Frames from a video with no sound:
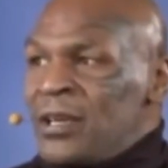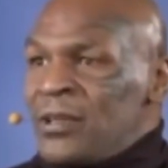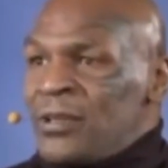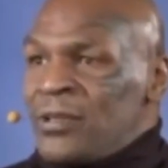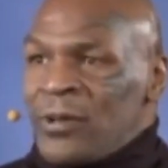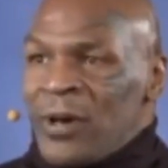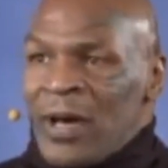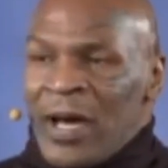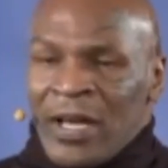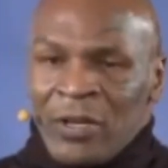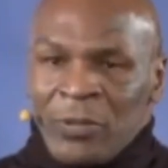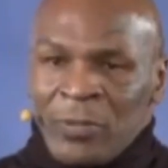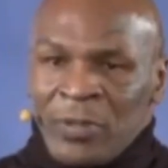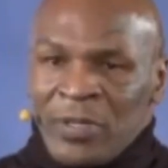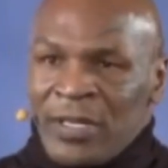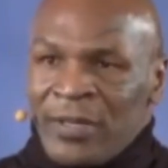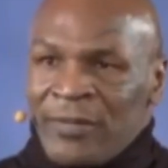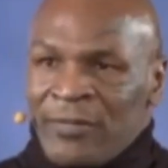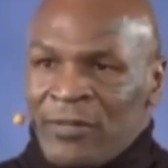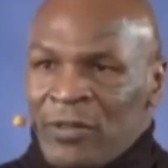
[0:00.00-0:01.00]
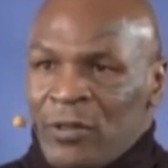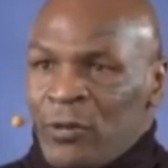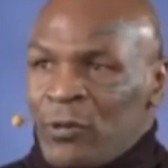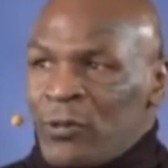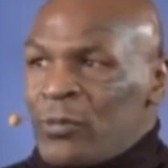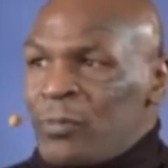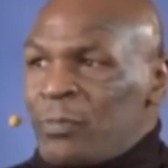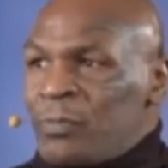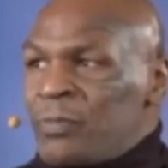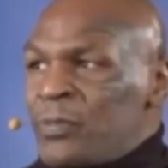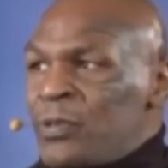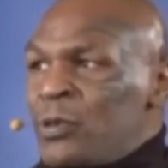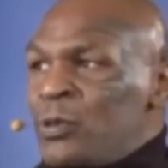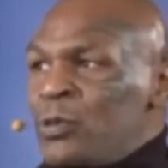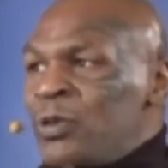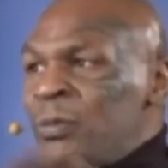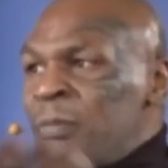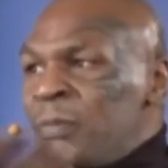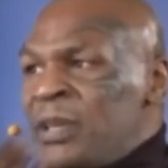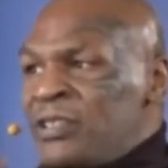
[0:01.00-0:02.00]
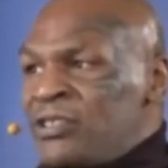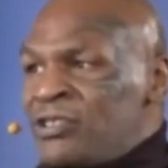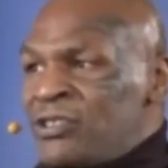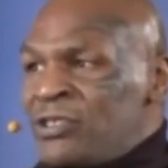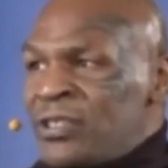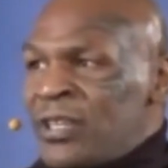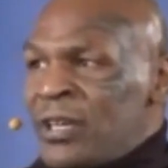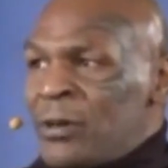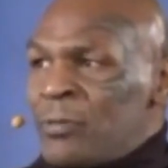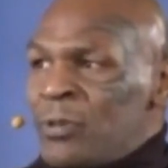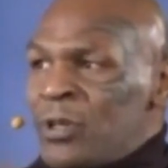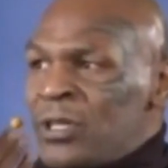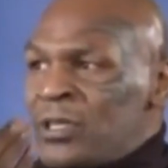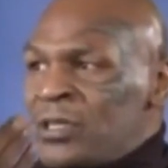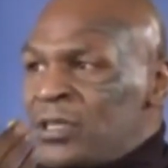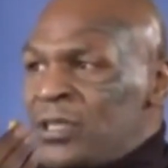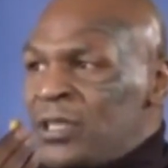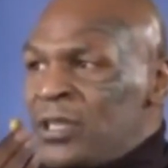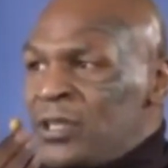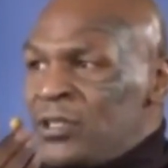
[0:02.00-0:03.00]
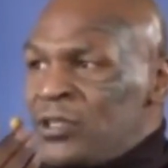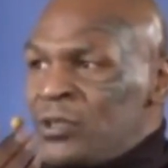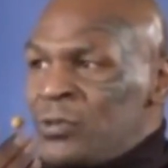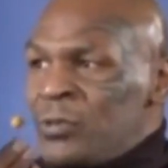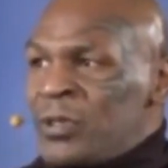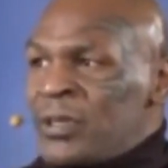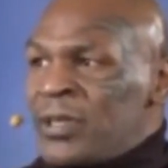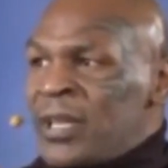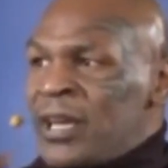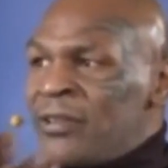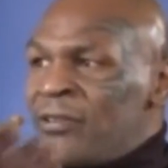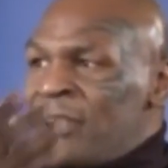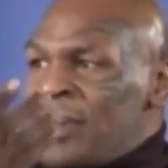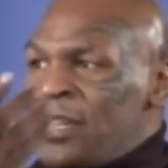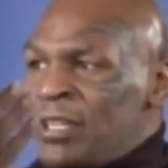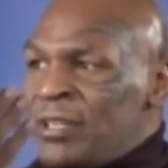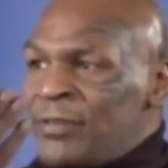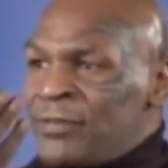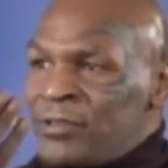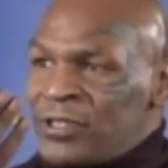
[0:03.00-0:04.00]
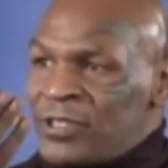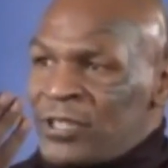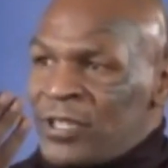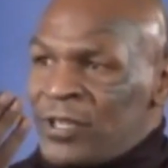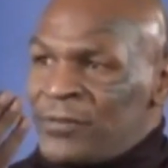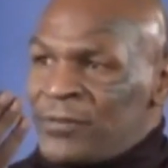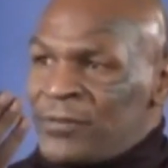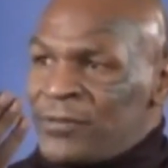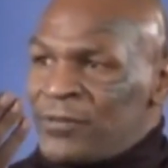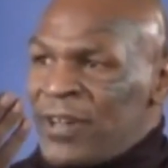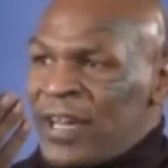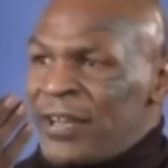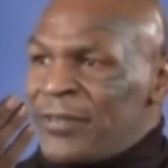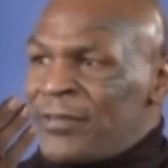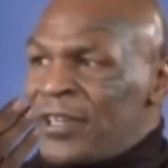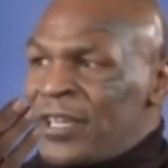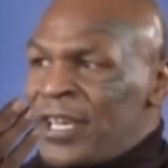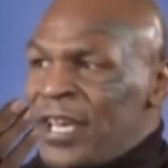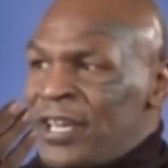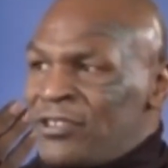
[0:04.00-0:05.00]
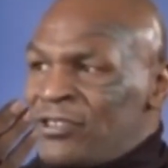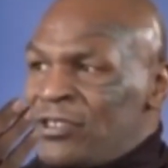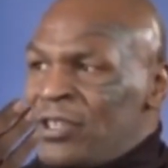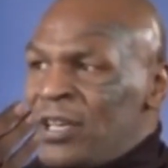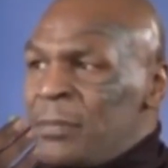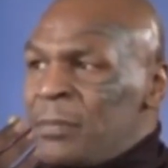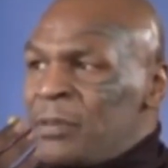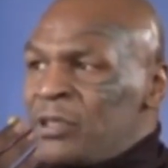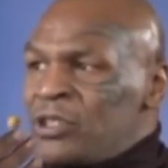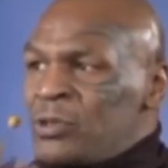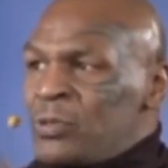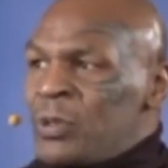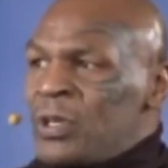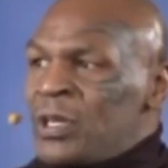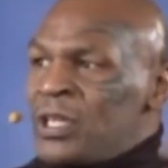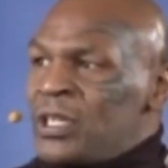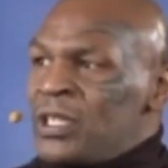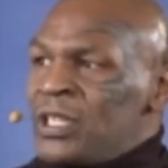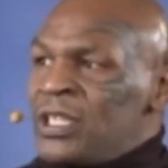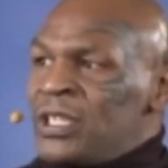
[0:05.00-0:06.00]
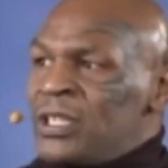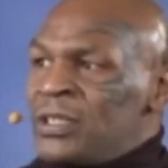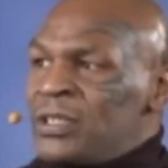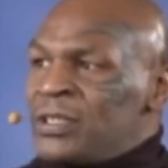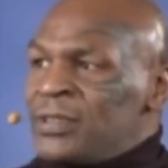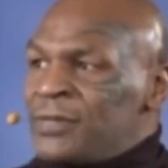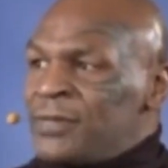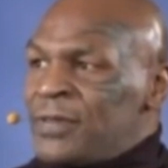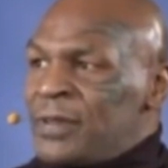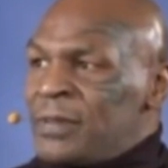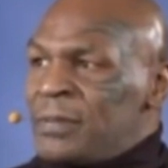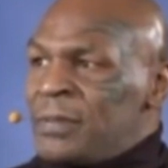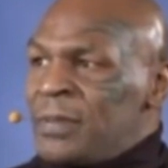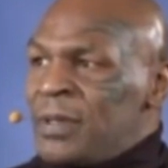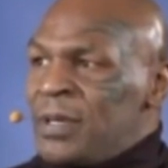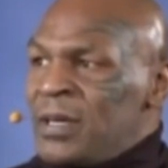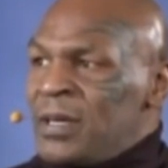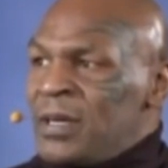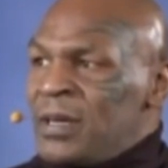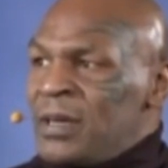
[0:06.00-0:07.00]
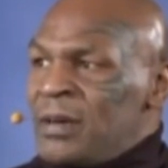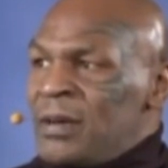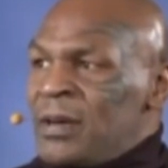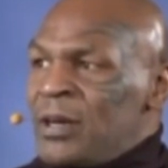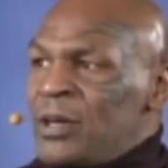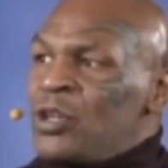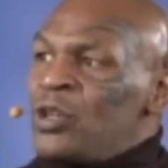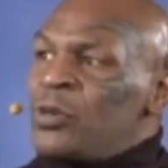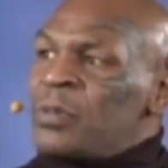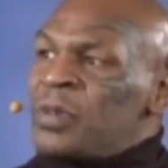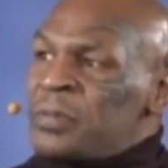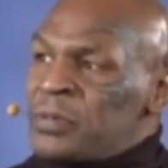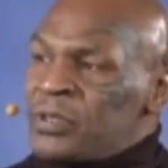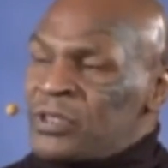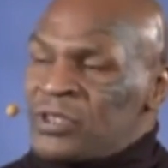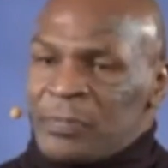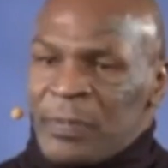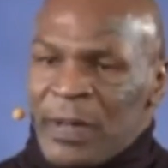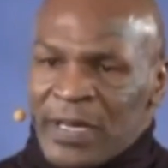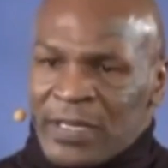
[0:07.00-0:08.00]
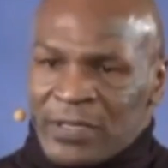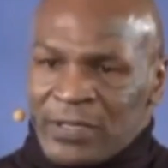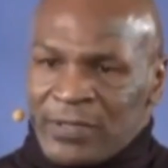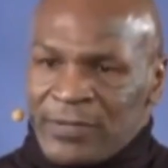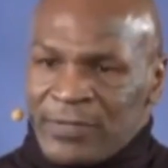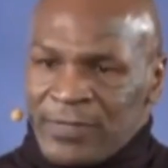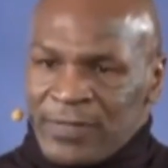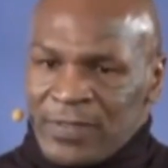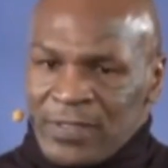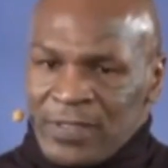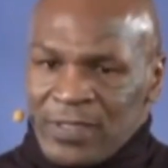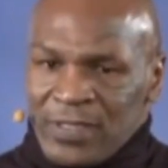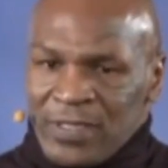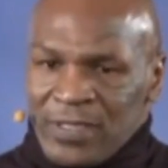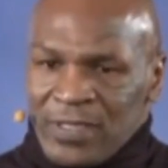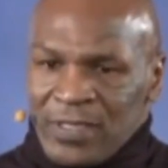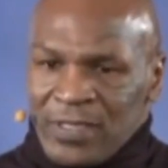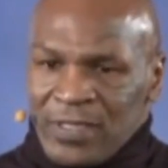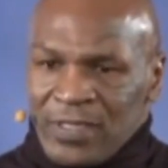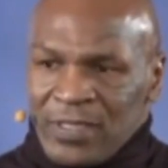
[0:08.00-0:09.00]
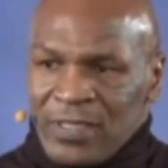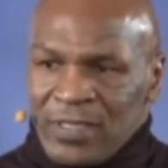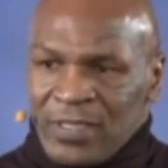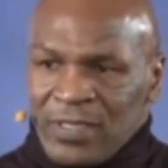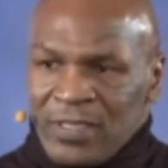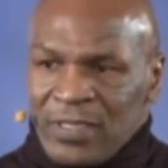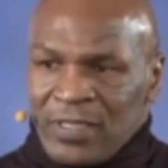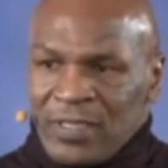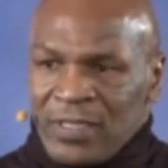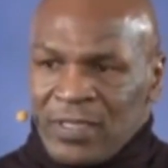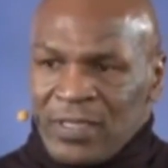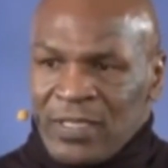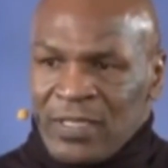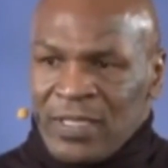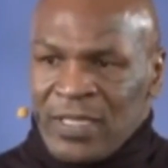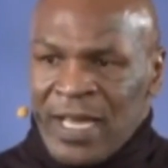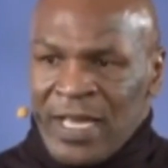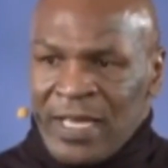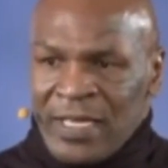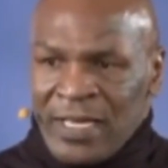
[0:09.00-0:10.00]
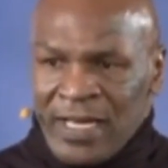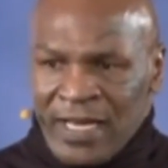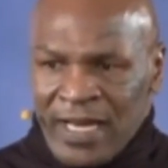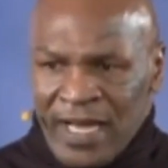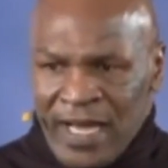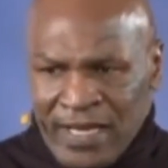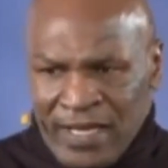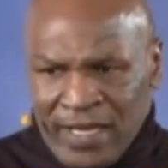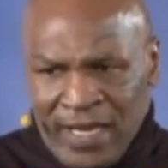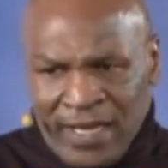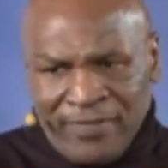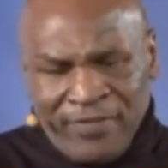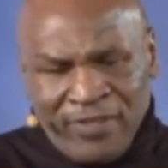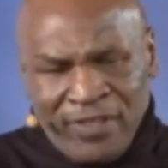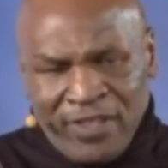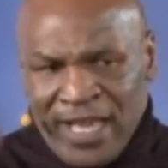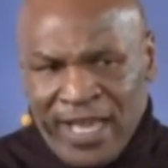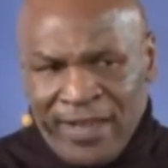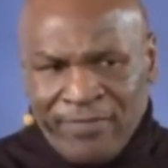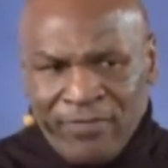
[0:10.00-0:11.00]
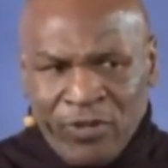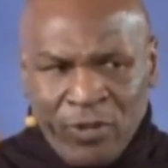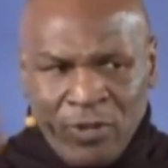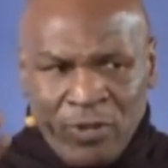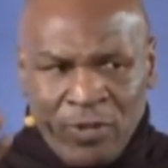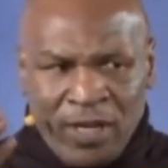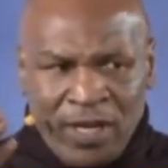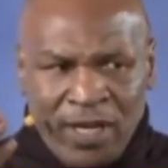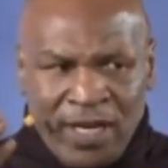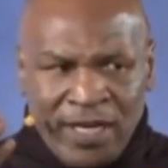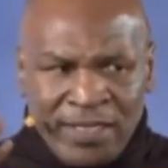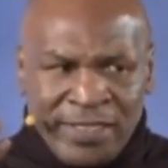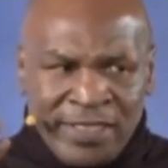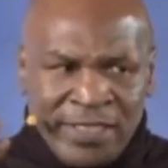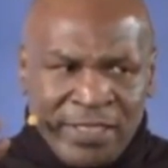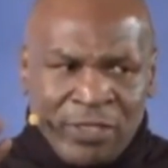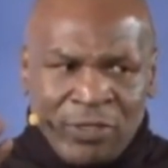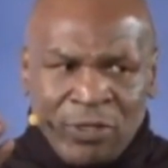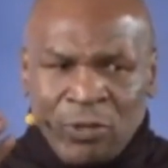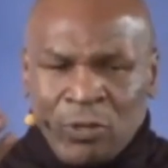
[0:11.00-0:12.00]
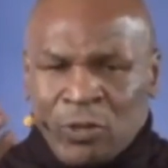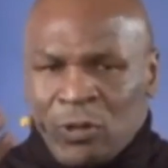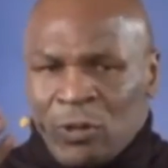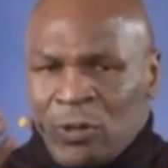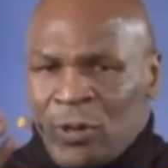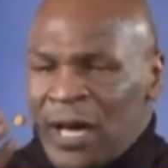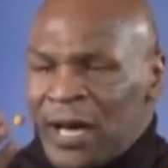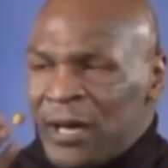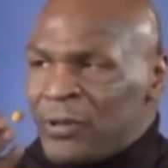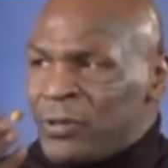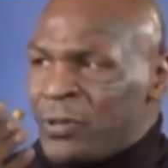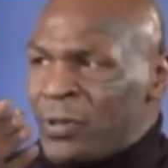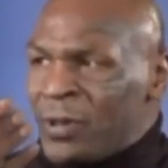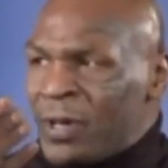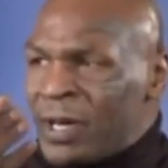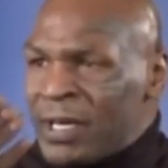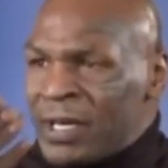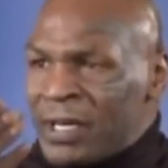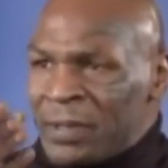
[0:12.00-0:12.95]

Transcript: So how do we live in those two dimensions at once? You want that greatness for self-gratification, but you want goodness from a human perspective. And I really have no idea, no clue, how do